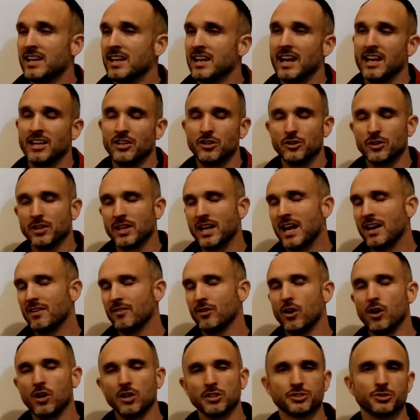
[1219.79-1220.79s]
and you can have
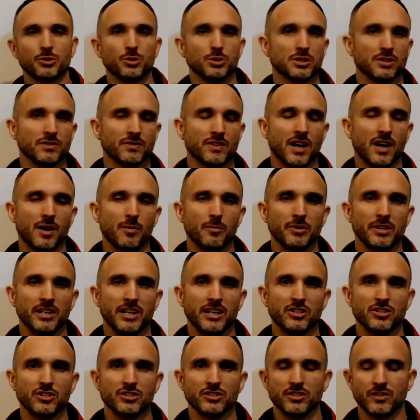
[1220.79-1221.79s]
all sorts of
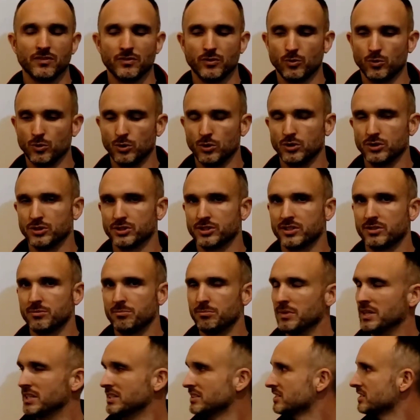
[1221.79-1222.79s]
combinations of the rules
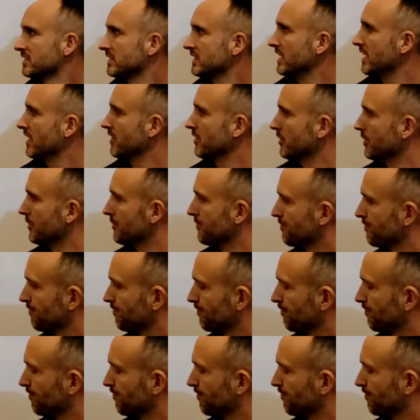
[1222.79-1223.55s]
mixed together.